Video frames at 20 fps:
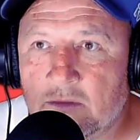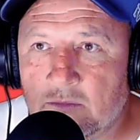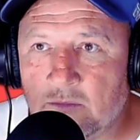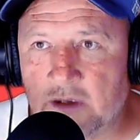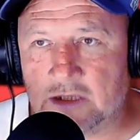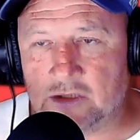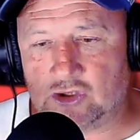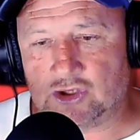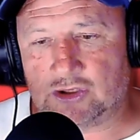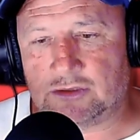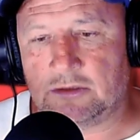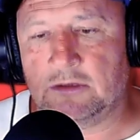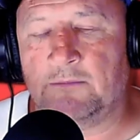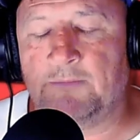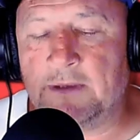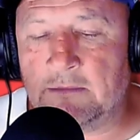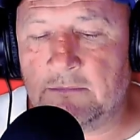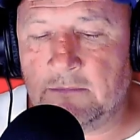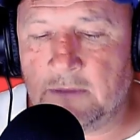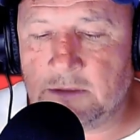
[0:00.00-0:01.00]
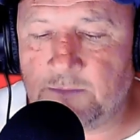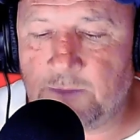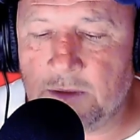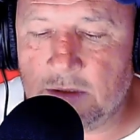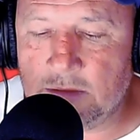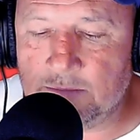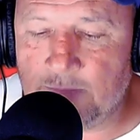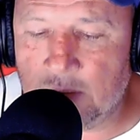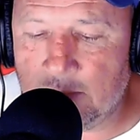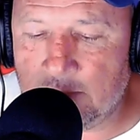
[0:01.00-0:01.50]
Where you just you've been he's
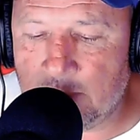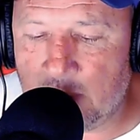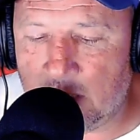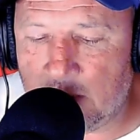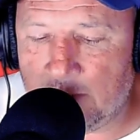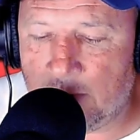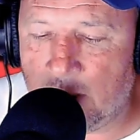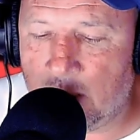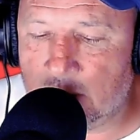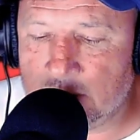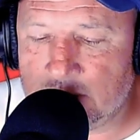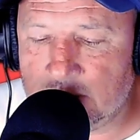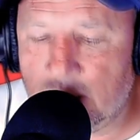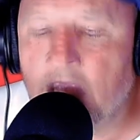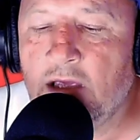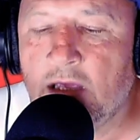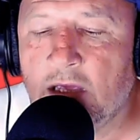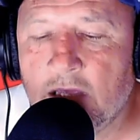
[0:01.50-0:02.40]
been bitten by the man.